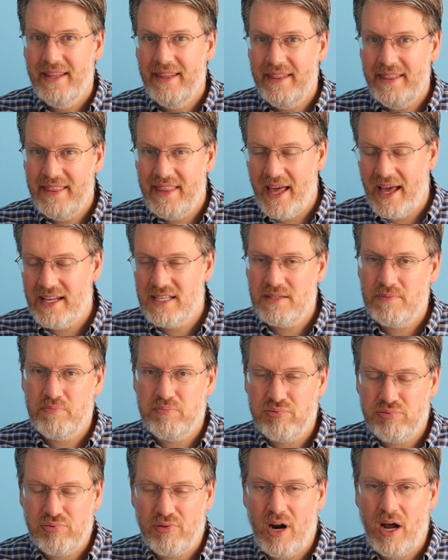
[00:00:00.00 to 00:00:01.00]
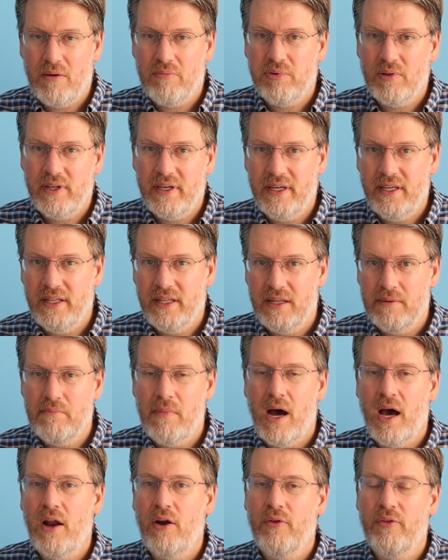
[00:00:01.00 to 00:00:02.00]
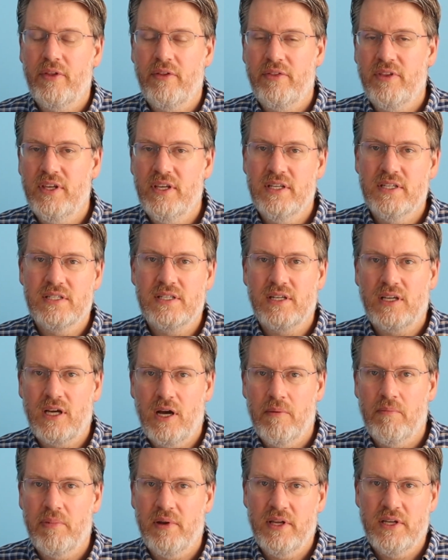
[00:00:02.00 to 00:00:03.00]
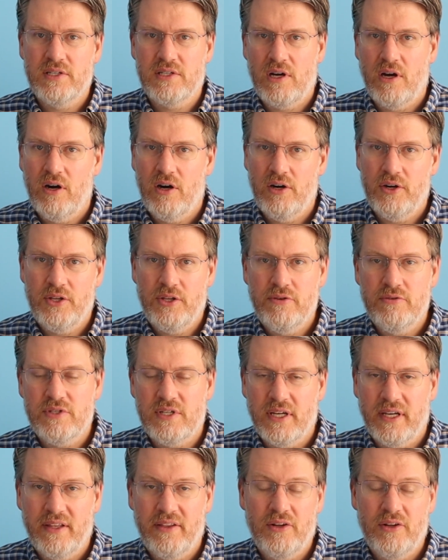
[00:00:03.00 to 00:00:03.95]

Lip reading: that's probably the model that these companies are using.